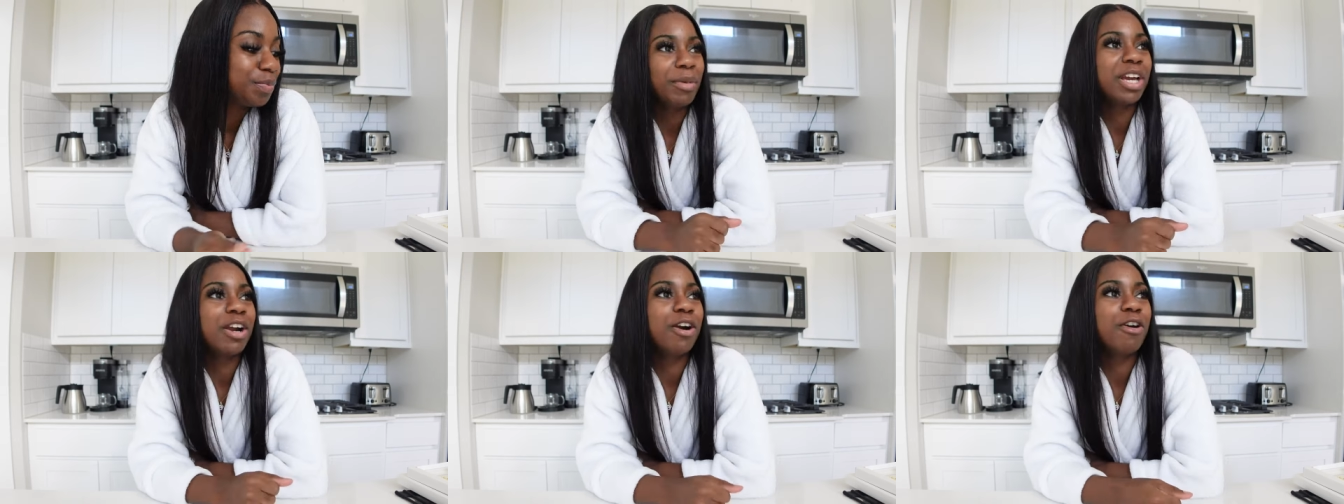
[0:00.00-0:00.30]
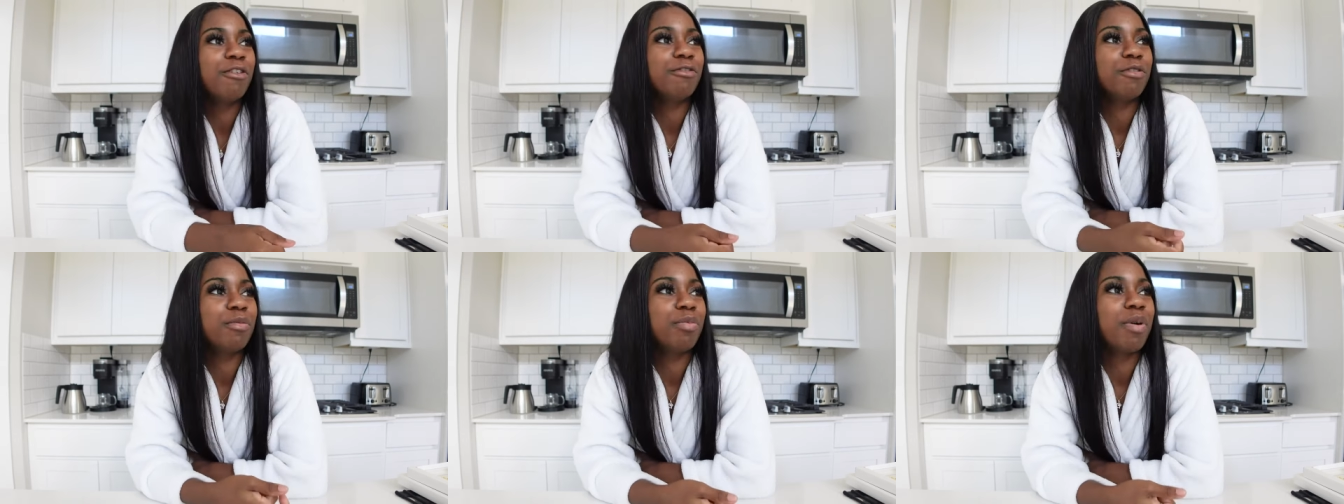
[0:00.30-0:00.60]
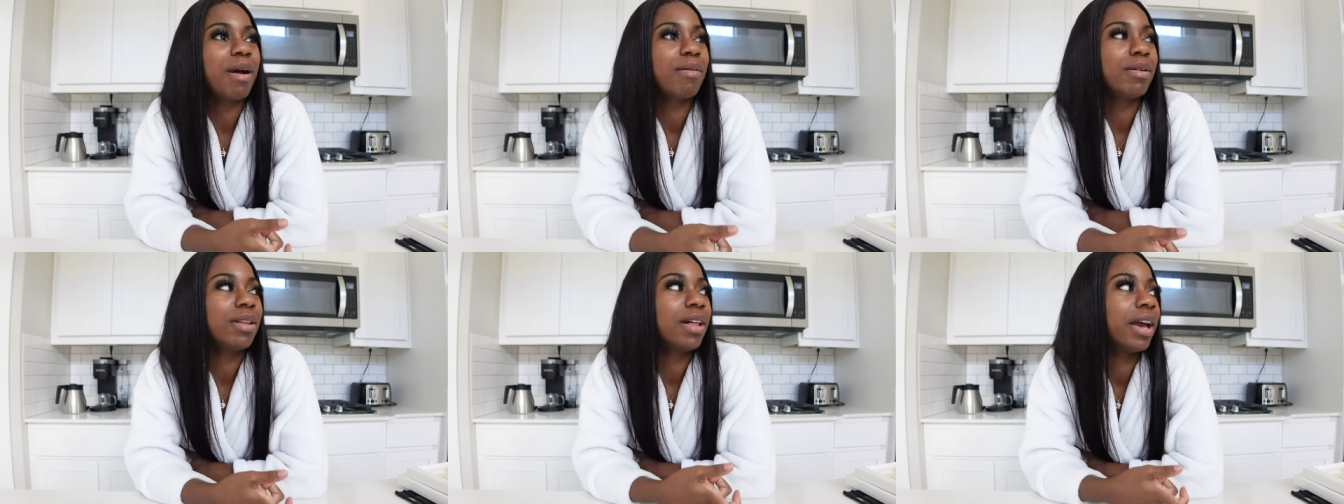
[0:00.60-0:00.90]
been gone for
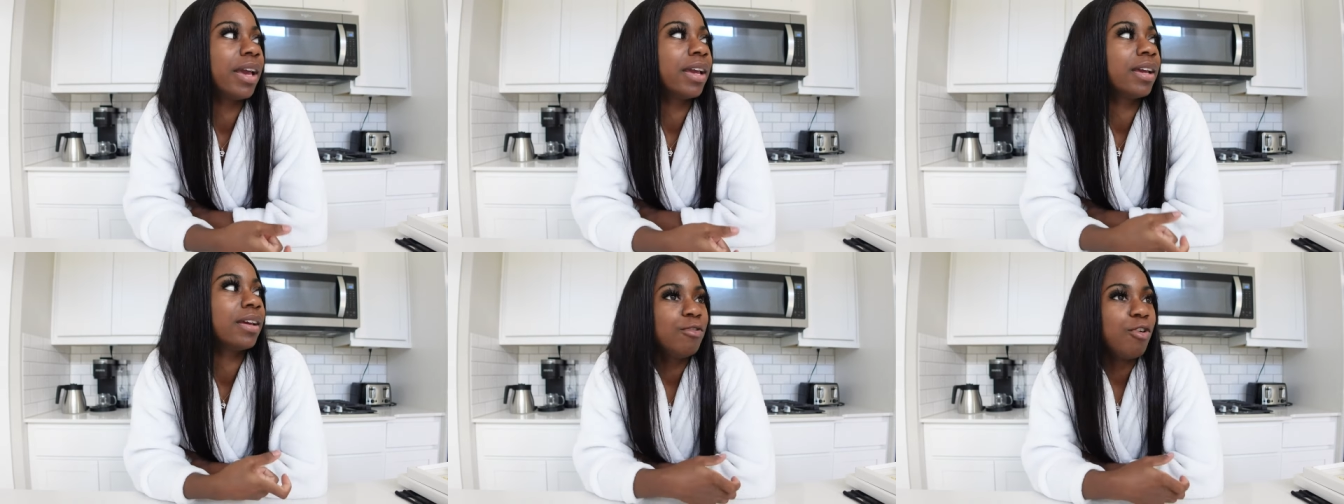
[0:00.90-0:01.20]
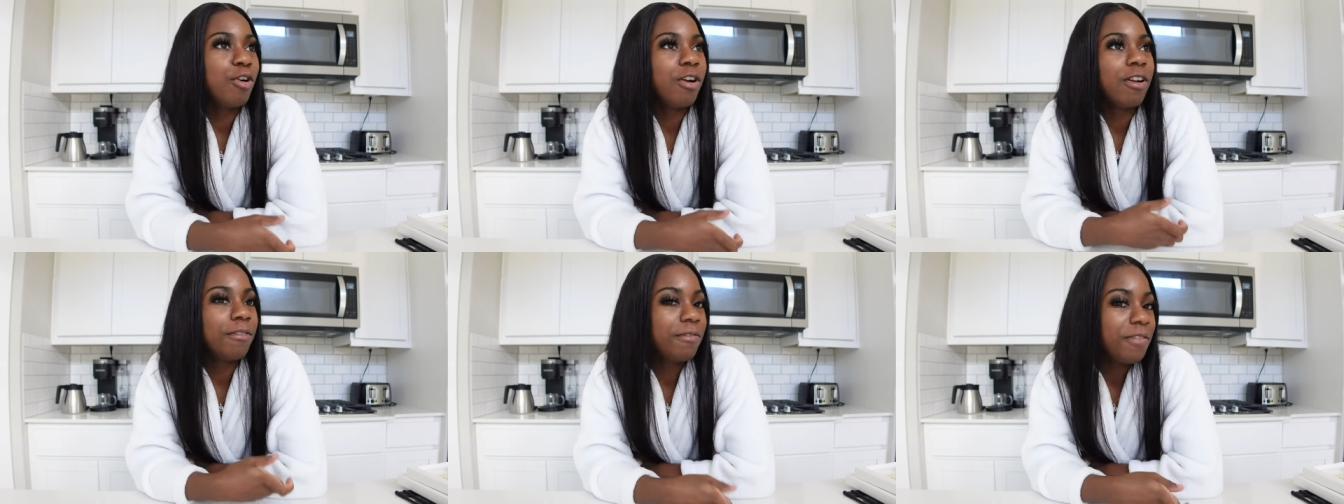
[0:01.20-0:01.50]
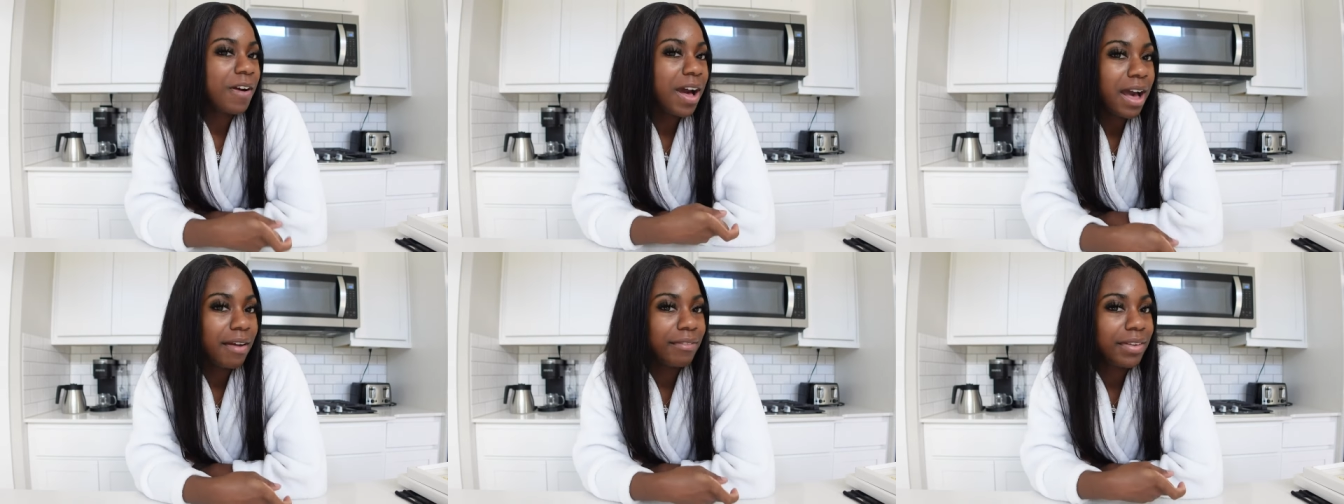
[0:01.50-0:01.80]
probably like four or
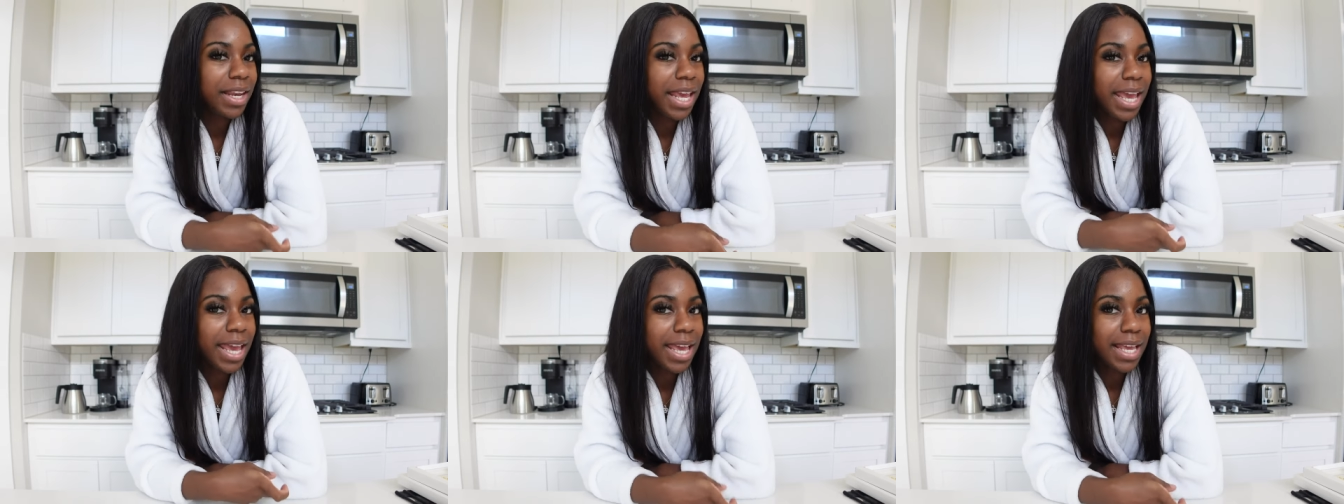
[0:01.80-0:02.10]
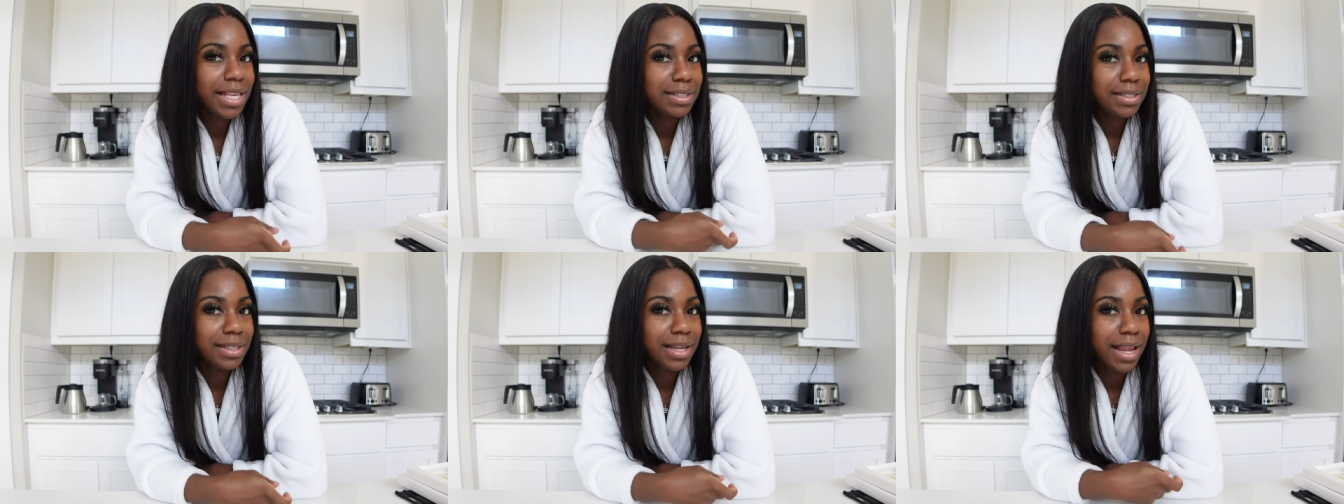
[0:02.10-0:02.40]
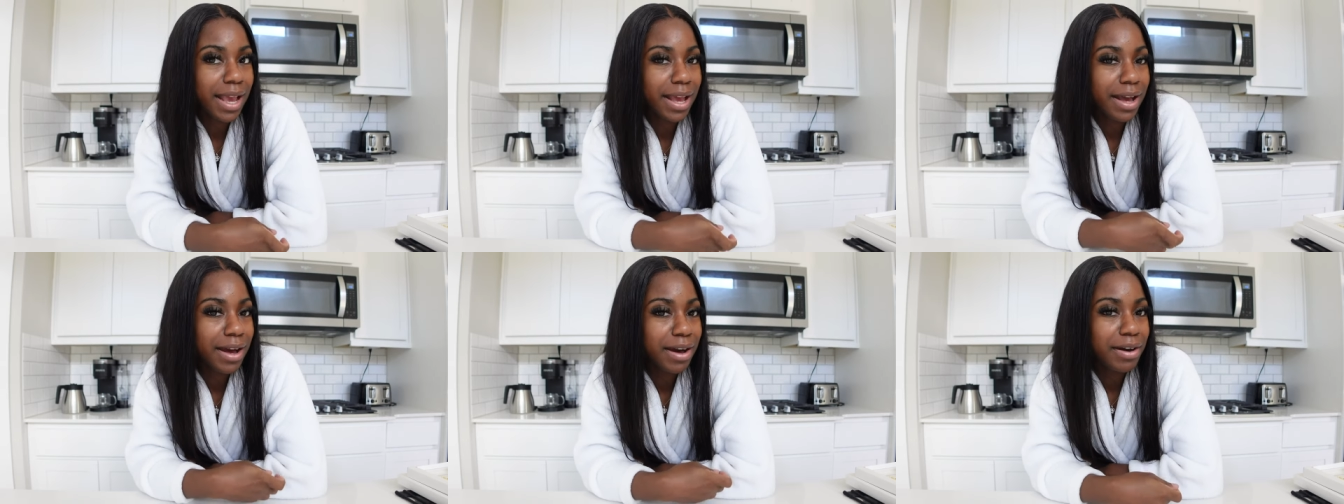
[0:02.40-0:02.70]
five days
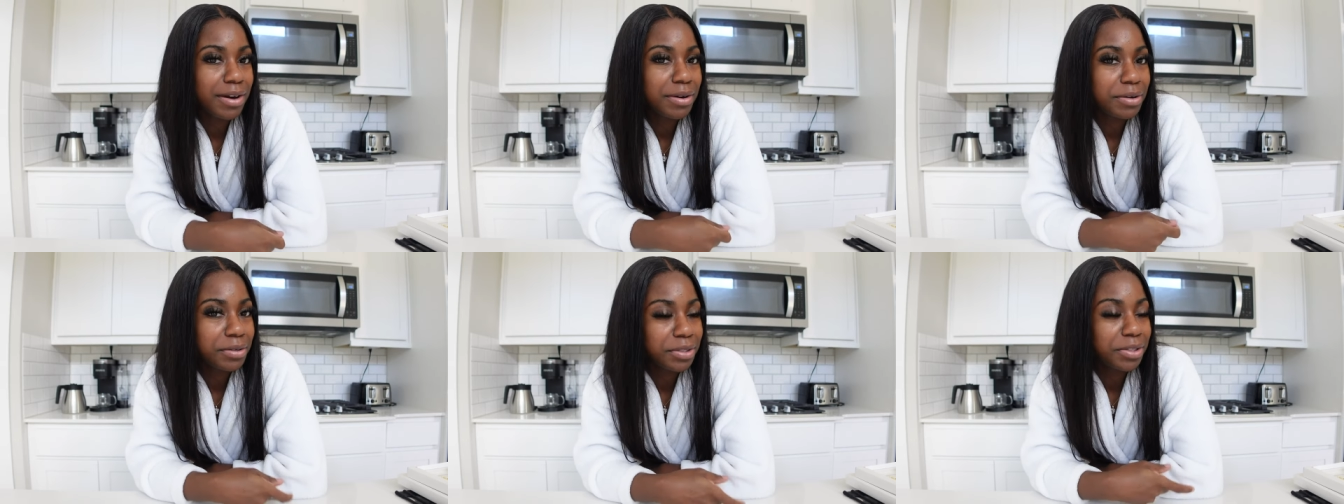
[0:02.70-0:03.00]
now.